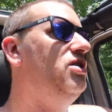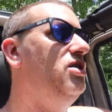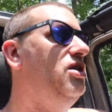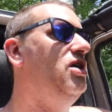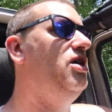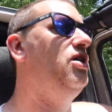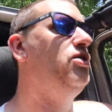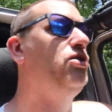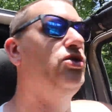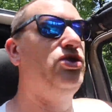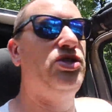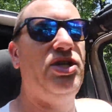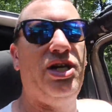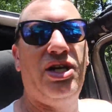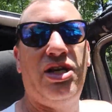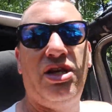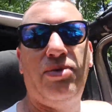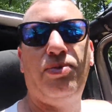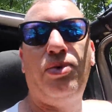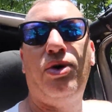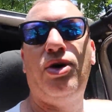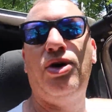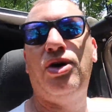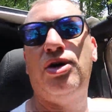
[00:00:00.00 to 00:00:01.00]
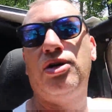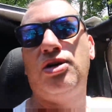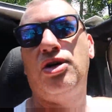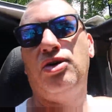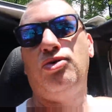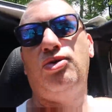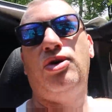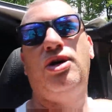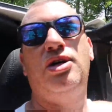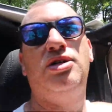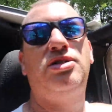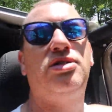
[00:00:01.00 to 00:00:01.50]
the other side of the park
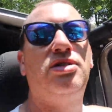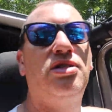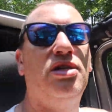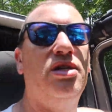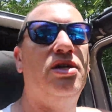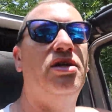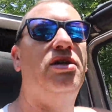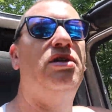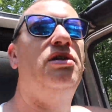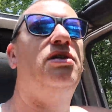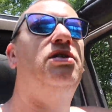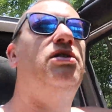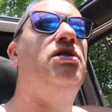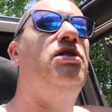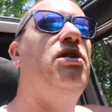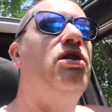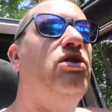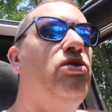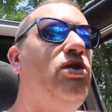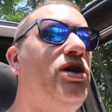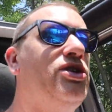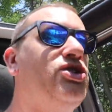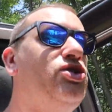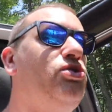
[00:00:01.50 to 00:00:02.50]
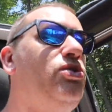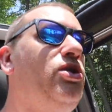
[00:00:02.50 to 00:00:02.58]
across the